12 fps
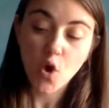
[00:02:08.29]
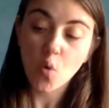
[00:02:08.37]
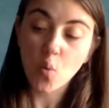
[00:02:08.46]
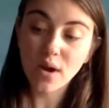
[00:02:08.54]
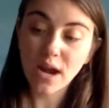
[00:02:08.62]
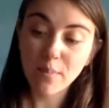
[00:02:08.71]

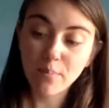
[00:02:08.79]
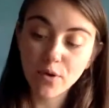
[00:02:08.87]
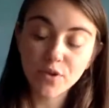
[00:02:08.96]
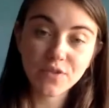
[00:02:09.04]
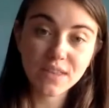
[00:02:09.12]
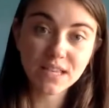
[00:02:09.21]
when I
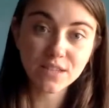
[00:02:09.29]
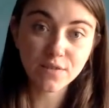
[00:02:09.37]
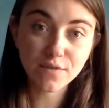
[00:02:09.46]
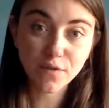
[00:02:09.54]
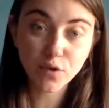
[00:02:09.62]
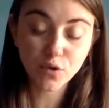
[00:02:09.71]
put these
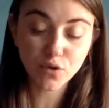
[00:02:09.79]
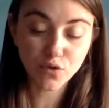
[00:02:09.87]
food